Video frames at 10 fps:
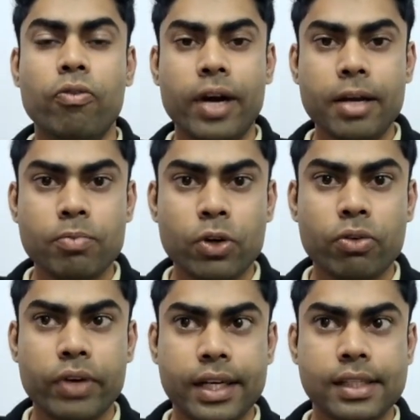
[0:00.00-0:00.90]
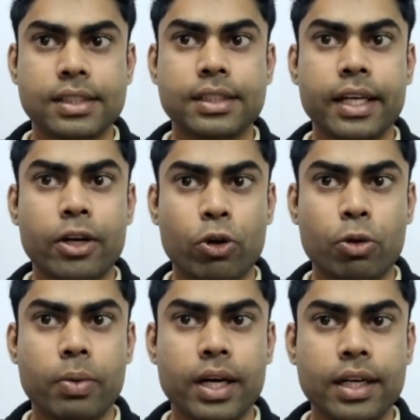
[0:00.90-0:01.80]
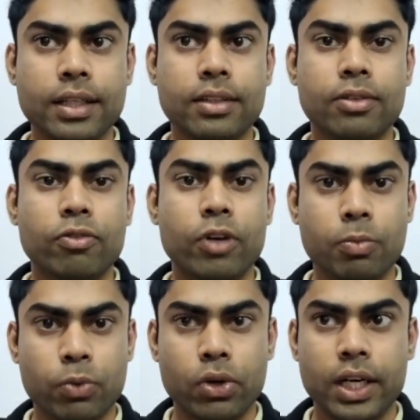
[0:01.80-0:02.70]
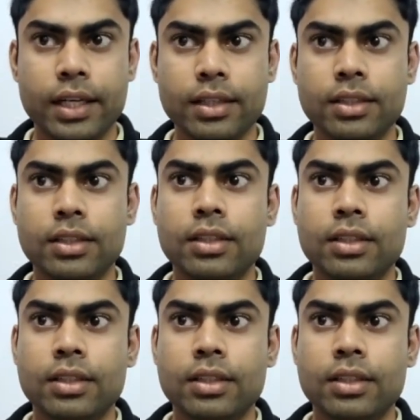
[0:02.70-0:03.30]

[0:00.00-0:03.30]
5 more vehicles can occupy one more lane,